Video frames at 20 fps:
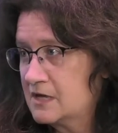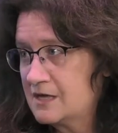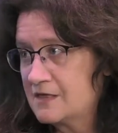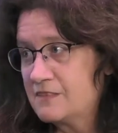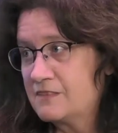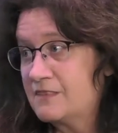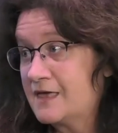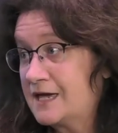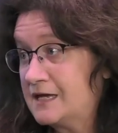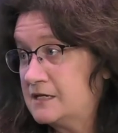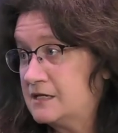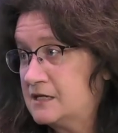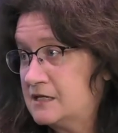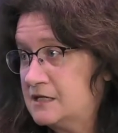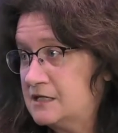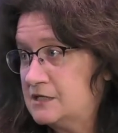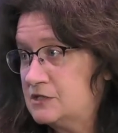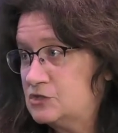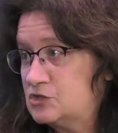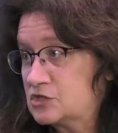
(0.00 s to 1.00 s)
that
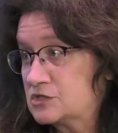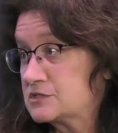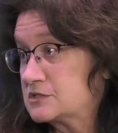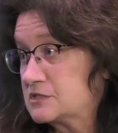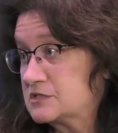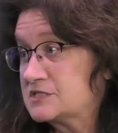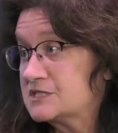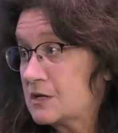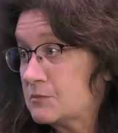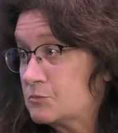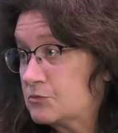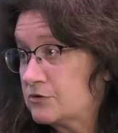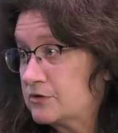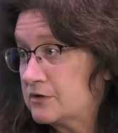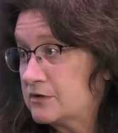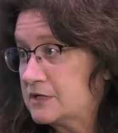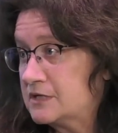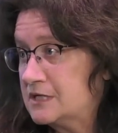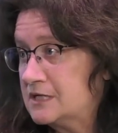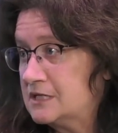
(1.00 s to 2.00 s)
need, just a
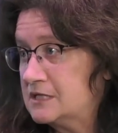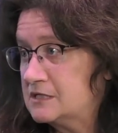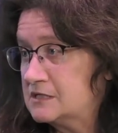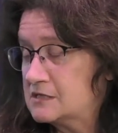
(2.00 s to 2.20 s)
temporary need.